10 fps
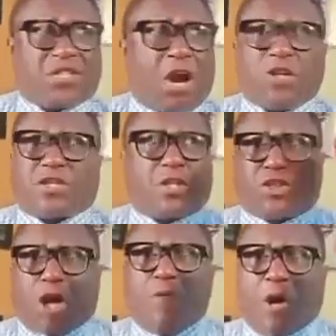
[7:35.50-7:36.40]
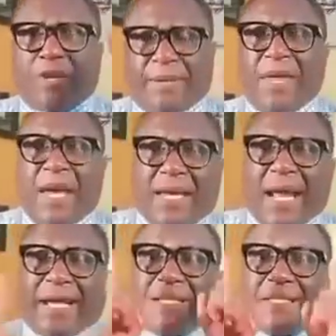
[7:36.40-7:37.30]
starts showboating. And
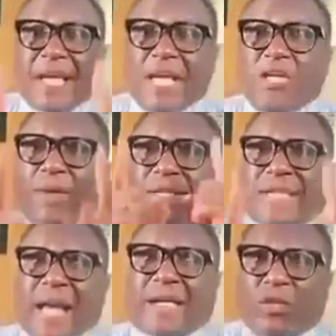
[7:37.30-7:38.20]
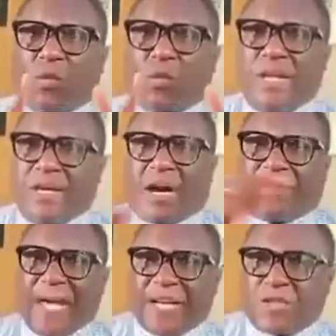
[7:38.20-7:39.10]
I can tell you exactly where he
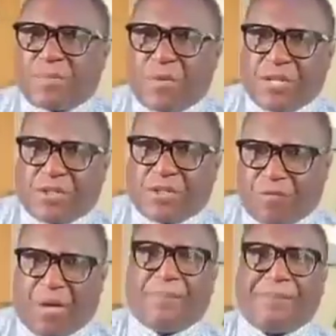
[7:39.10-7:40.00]
got that inspiration from.